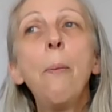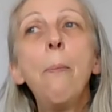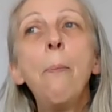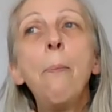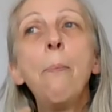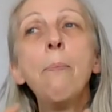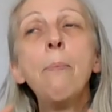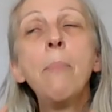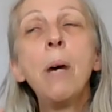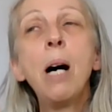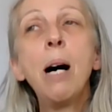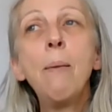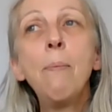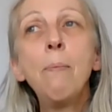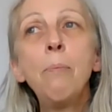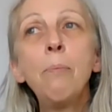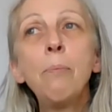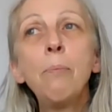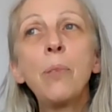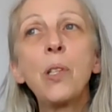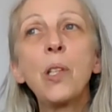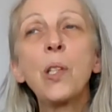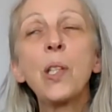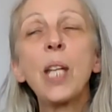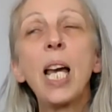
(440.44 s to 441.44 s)

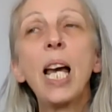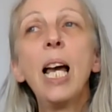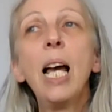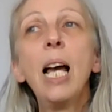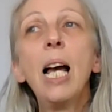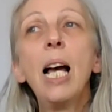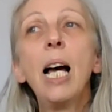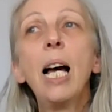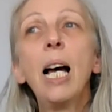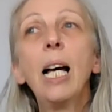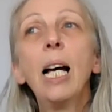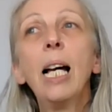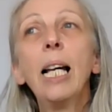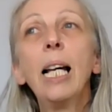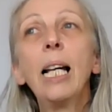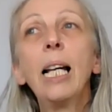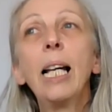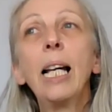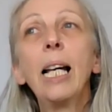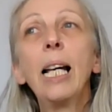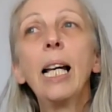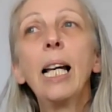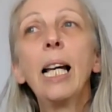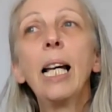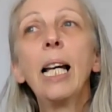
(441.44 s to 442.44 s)
Mums
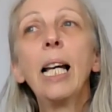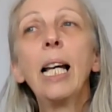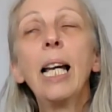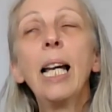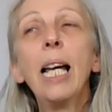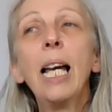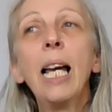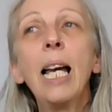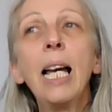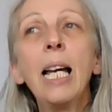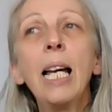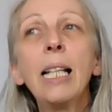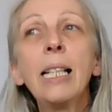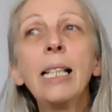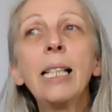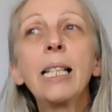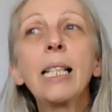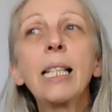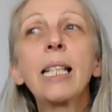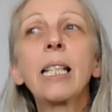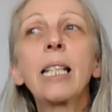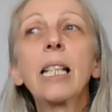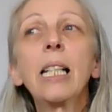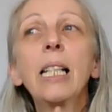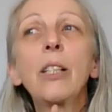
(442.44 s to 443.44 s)

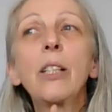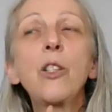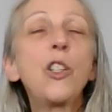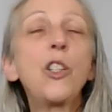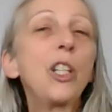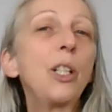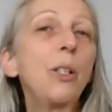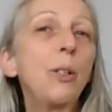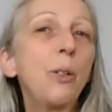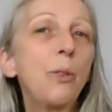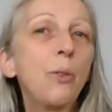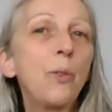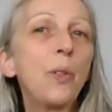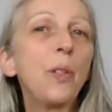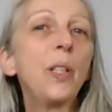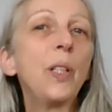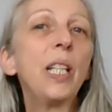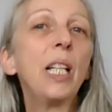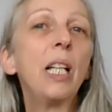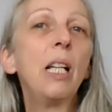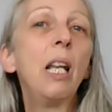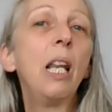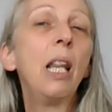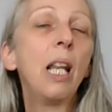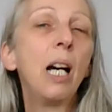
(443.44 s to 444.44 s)
and
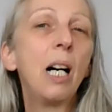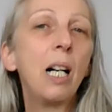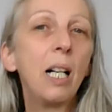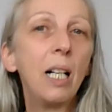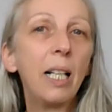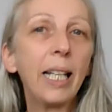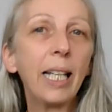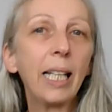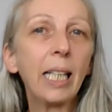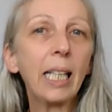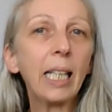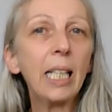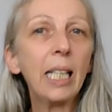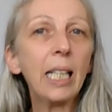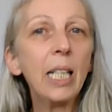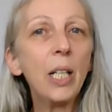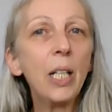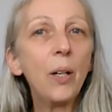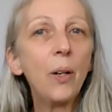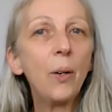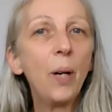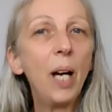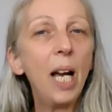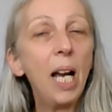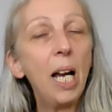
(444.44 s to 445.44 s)
children alike,
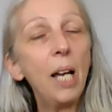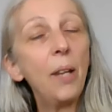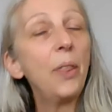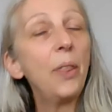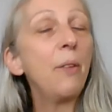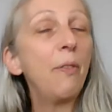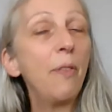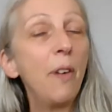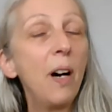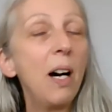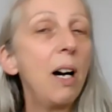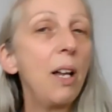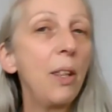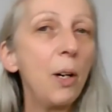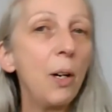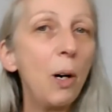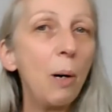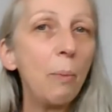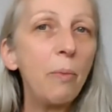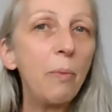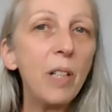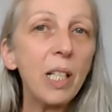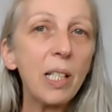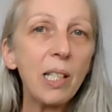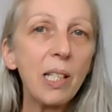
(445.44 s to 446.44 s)
and the father
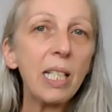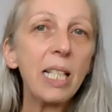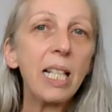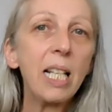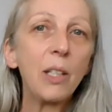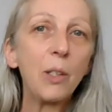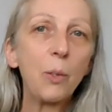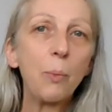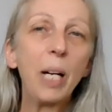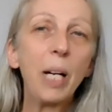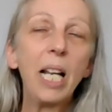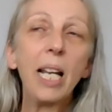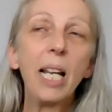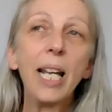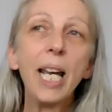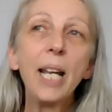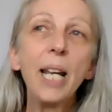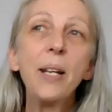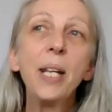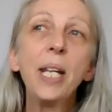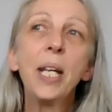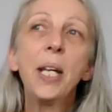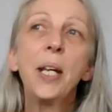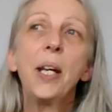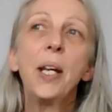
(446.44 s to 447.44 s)
obviously as well,
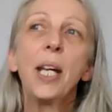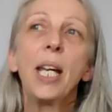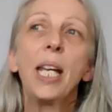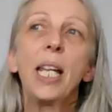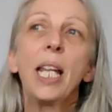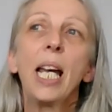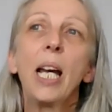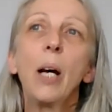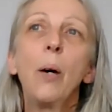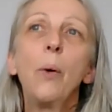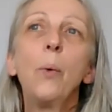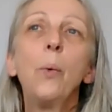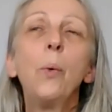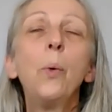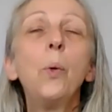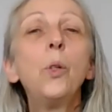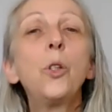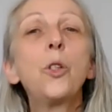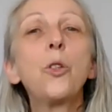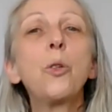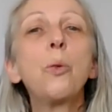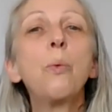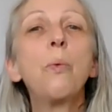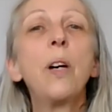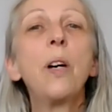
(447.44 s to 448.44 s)
then all
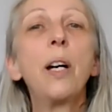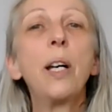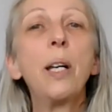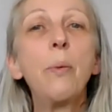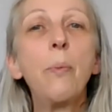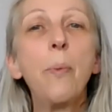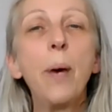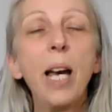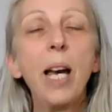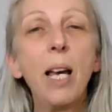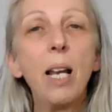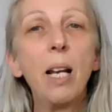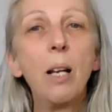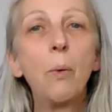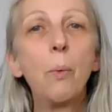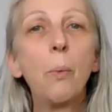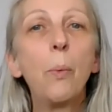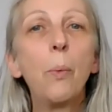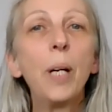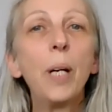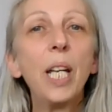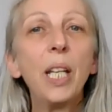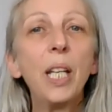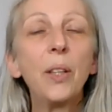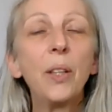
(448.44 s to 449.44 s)
do very well
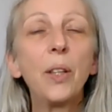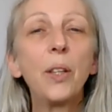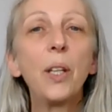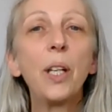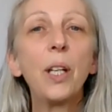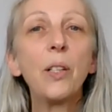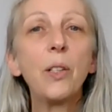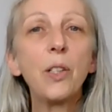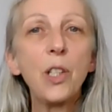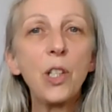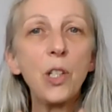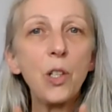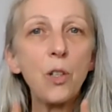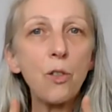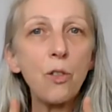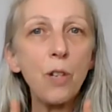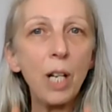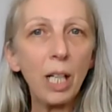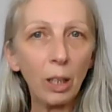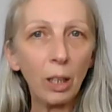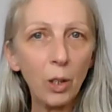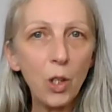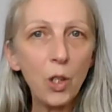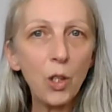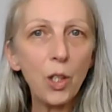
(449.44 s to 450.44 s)
with
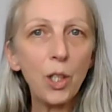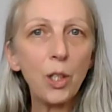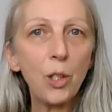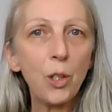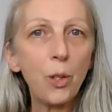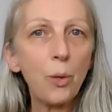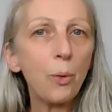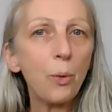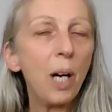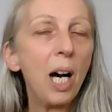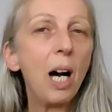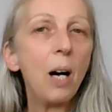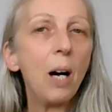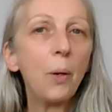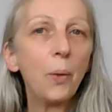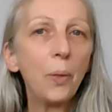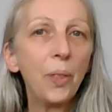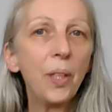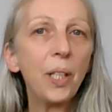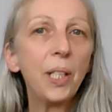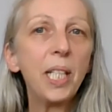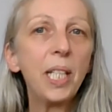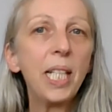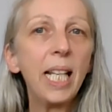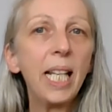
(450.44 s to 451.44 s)
structures
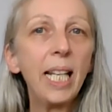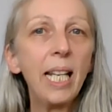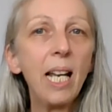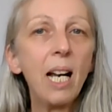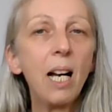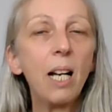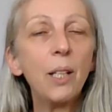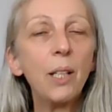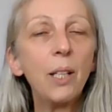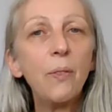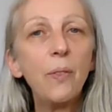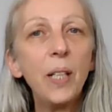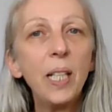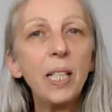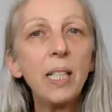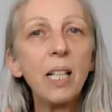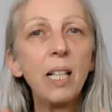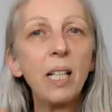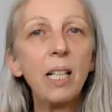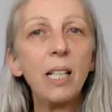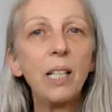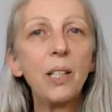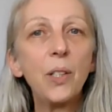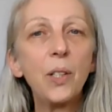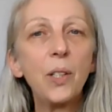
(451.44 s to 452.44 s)
throughout the day.
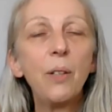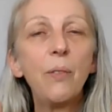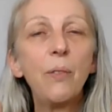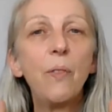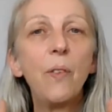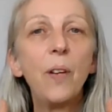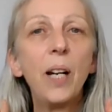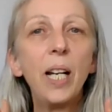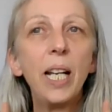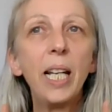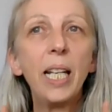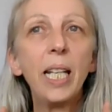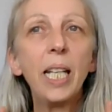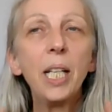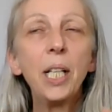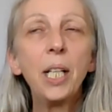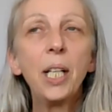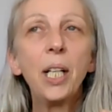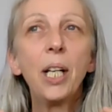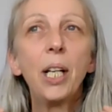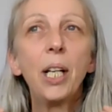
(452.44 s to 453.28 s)
Ayurveda is a very